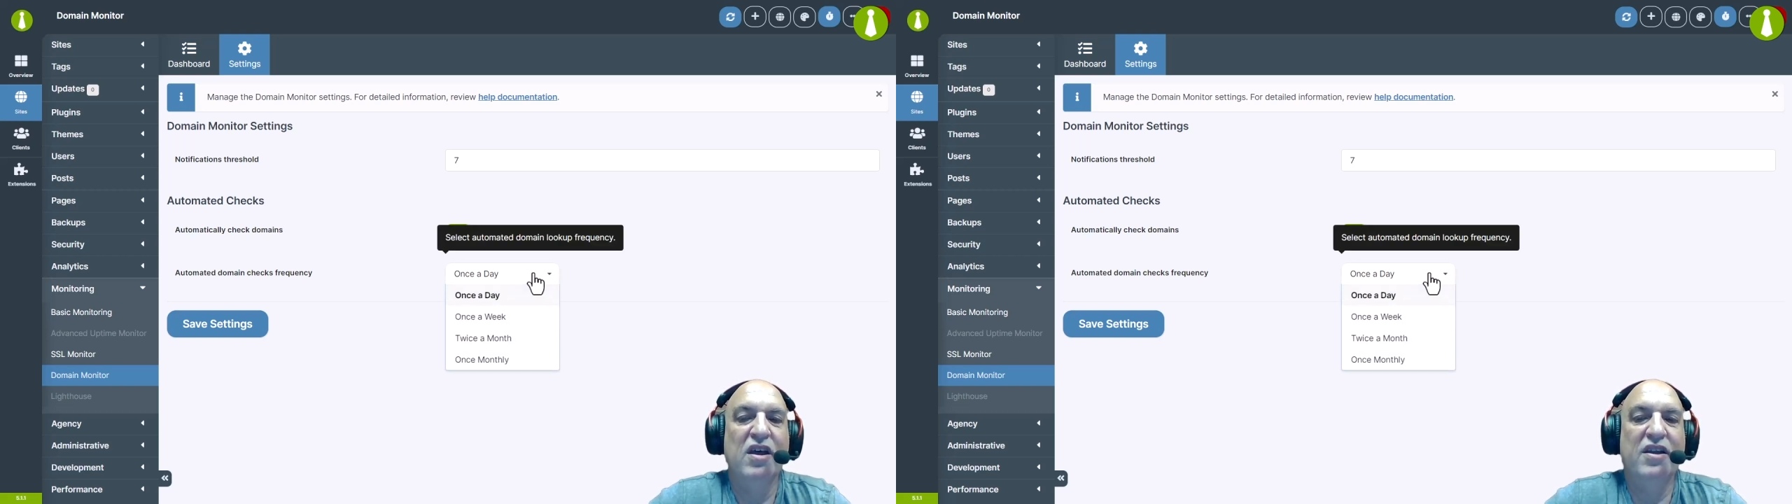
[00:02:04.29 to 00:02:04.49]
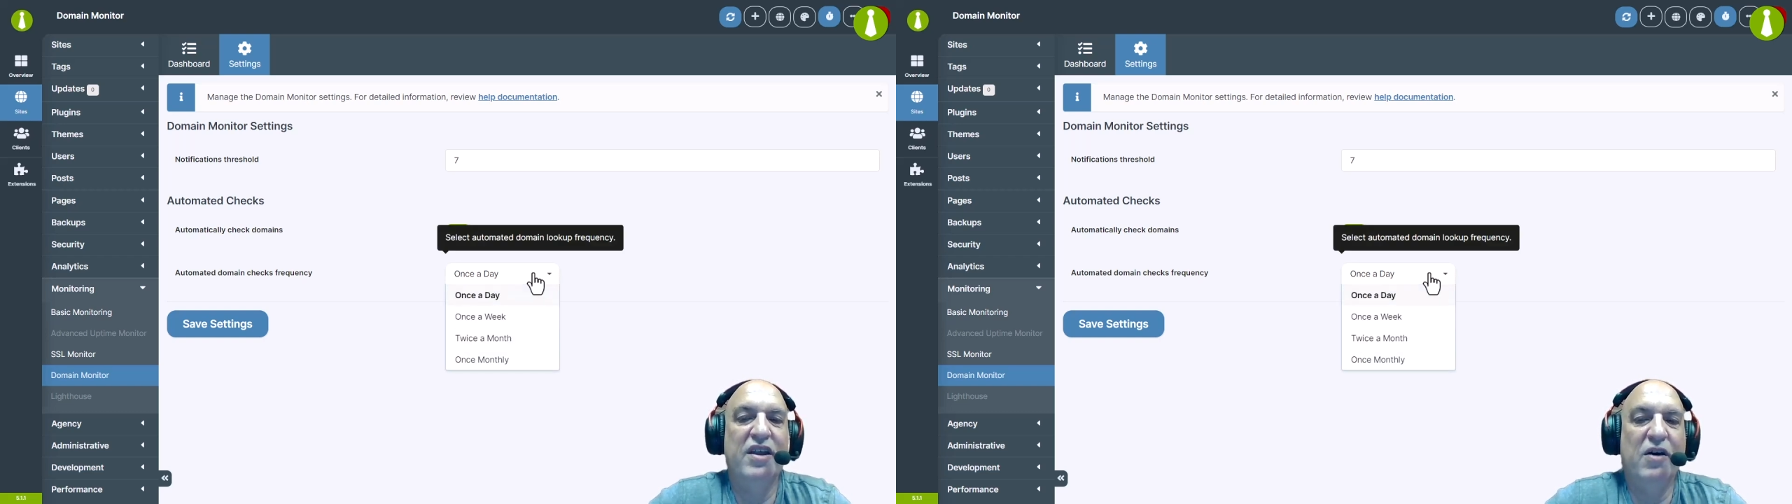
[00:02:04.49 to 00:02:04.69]

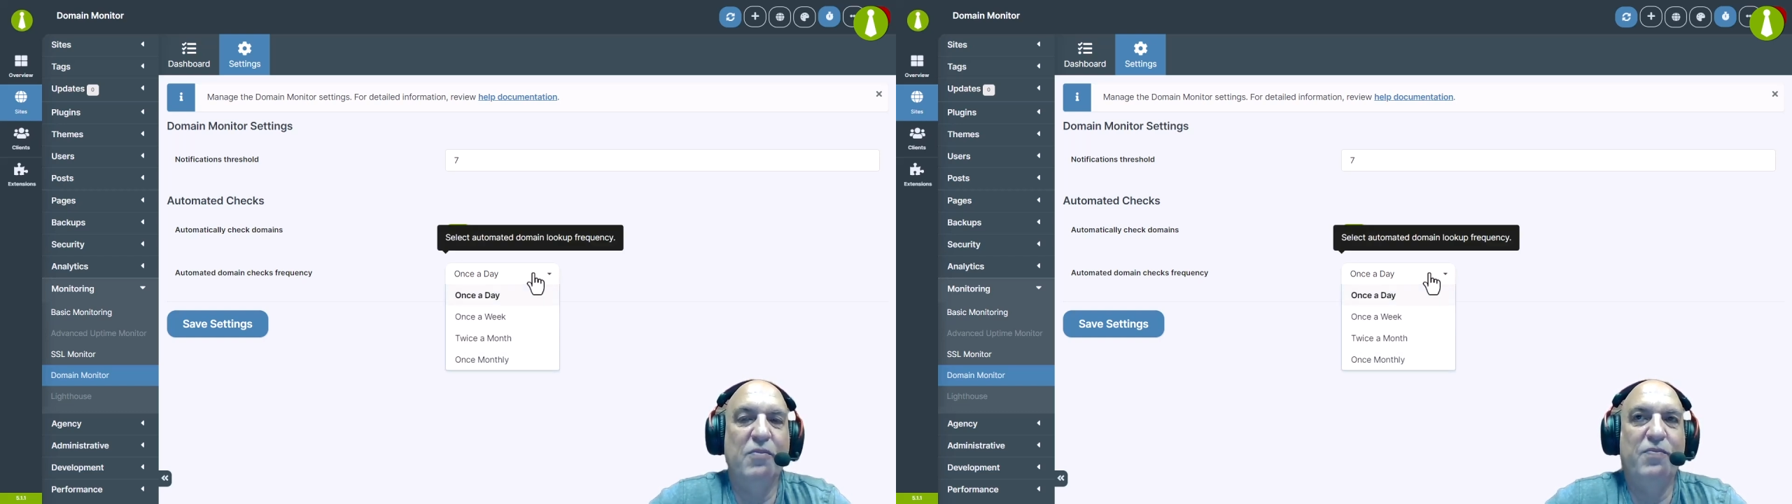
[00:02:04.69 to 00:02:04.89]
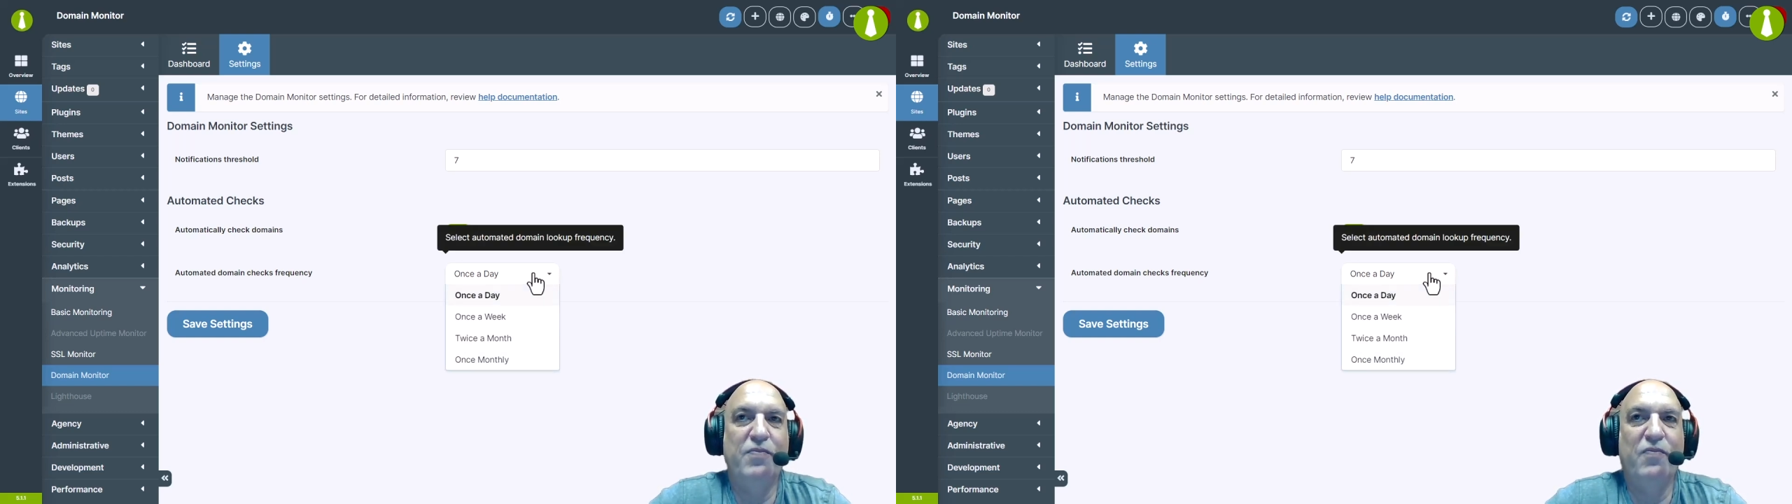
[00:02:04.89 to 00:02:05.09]
Now,
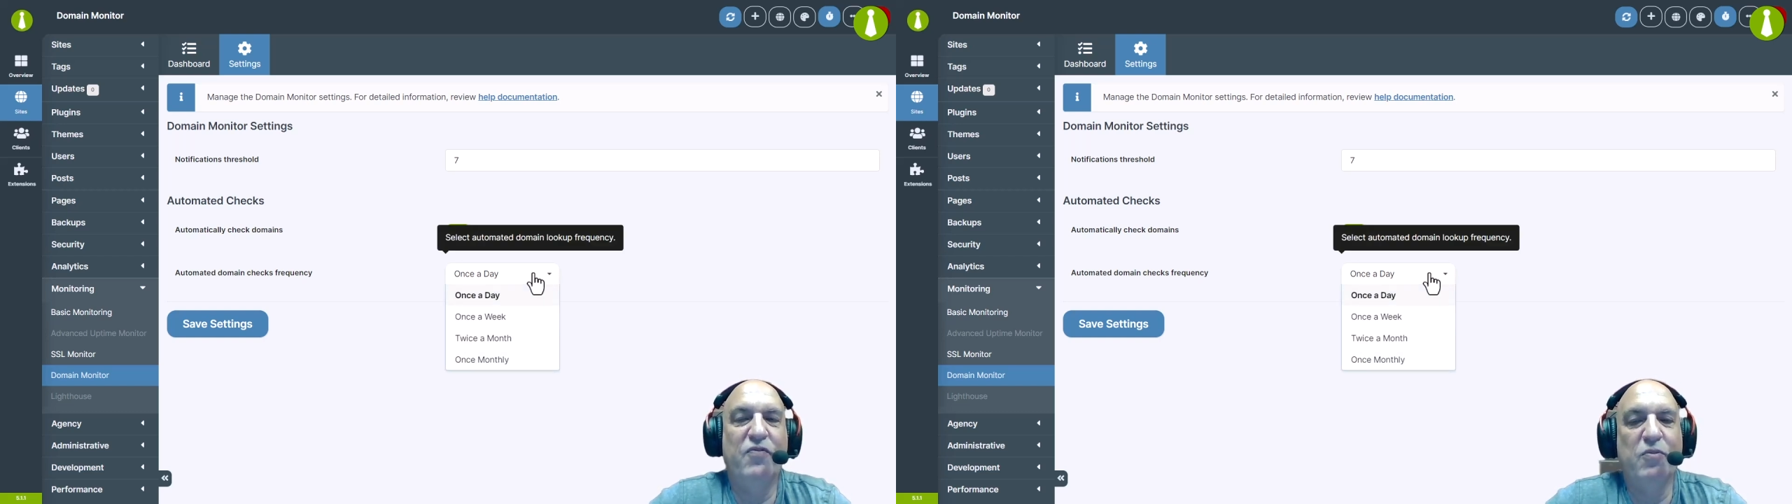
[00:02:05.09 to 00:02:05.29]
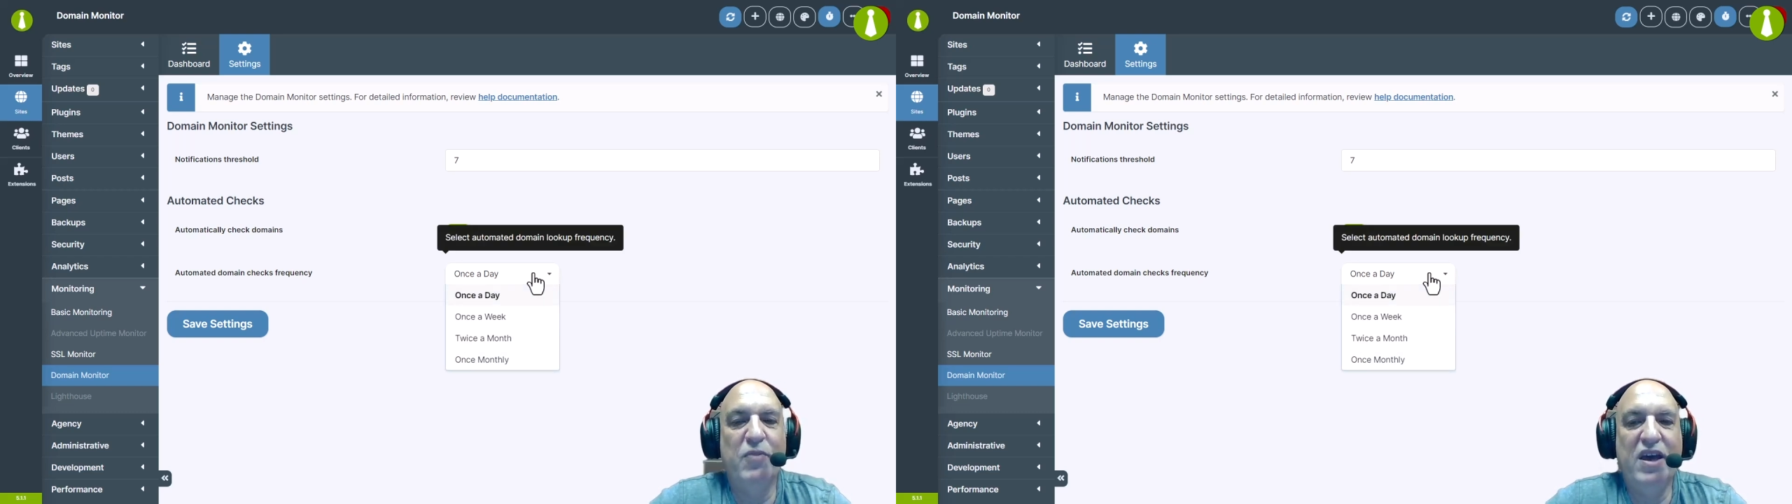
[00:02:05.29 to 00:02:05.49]

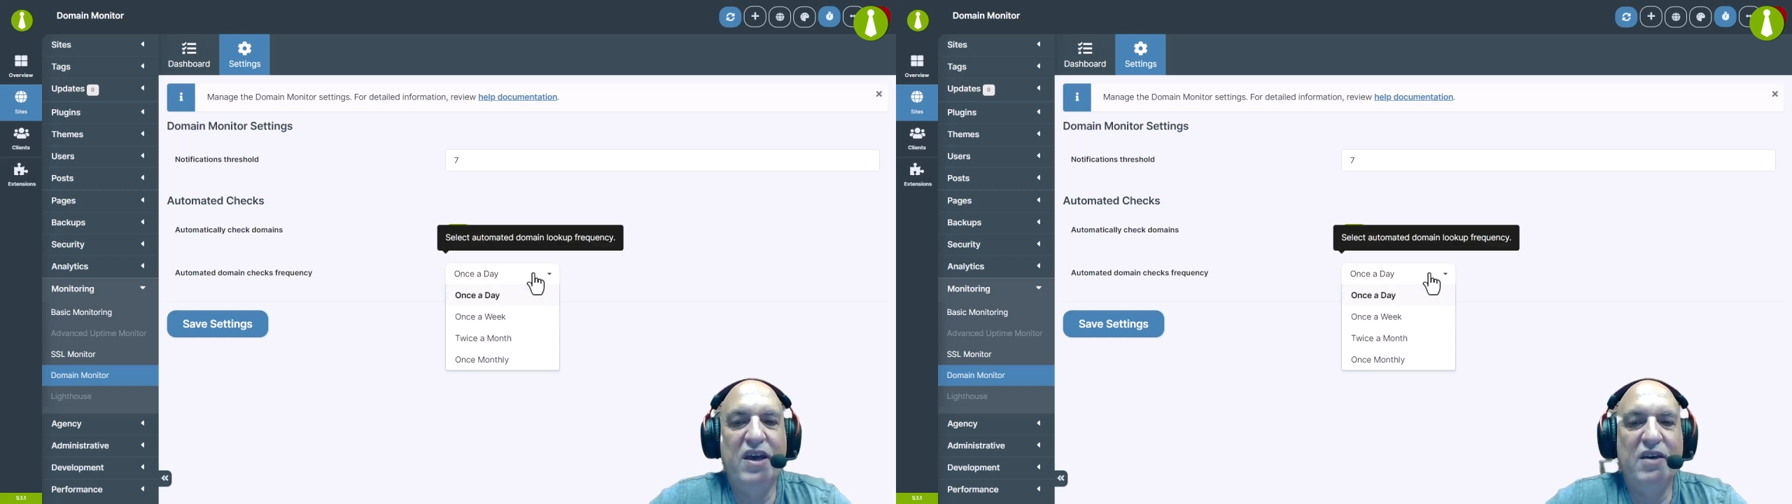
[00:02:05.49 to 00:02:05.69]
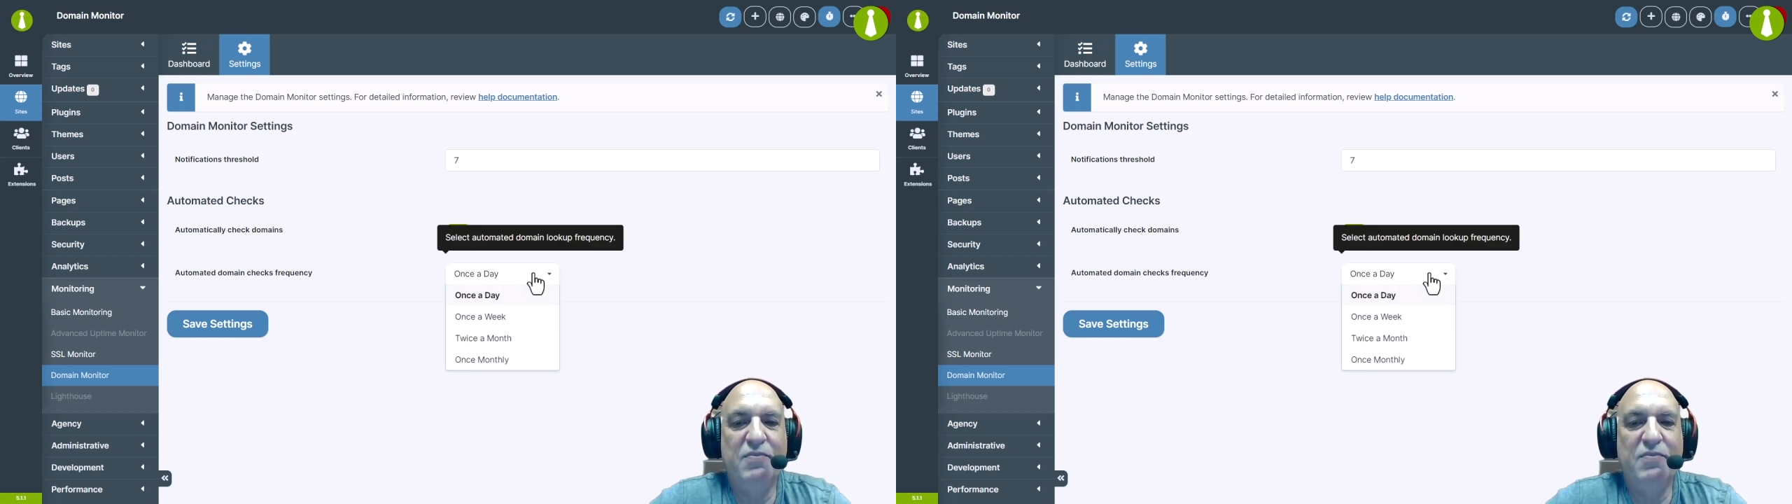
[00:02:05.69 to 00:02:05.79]
for me,